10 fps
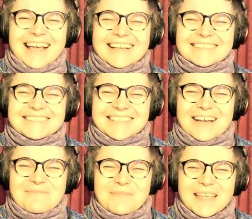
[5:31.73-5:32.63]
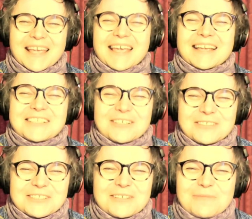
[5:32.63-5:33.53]
And um,
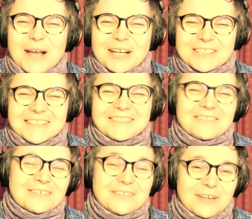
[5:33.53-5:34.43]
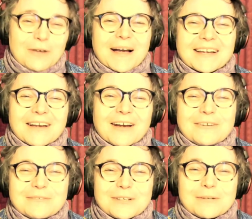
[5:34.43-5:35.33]
should you wish, you can go back
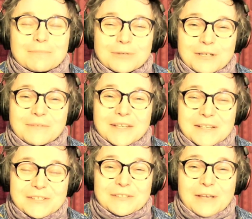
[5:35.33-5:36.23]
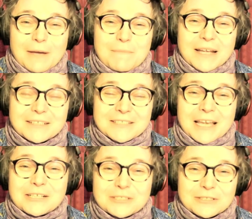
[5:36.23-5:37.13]
over previous uh,
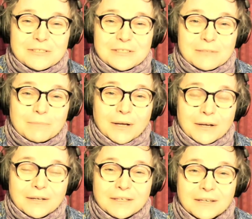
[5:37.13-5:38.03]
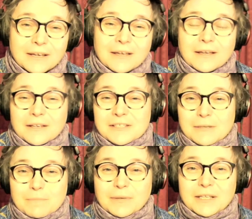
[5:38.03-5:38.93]
meditations by
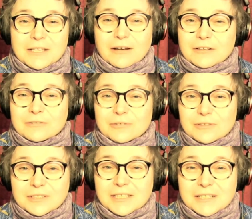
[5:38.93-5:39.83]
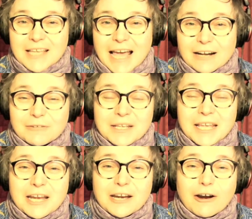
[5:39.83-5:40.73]
simply going through the, the gallery
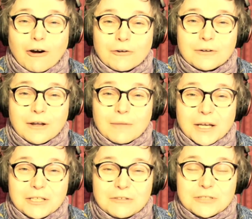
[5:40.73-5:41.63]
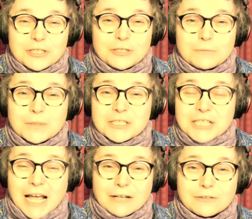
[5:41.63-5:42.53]
here on my YouTube
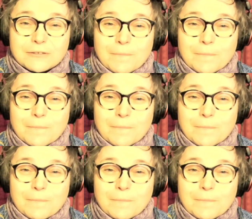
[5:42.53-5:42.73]
channel.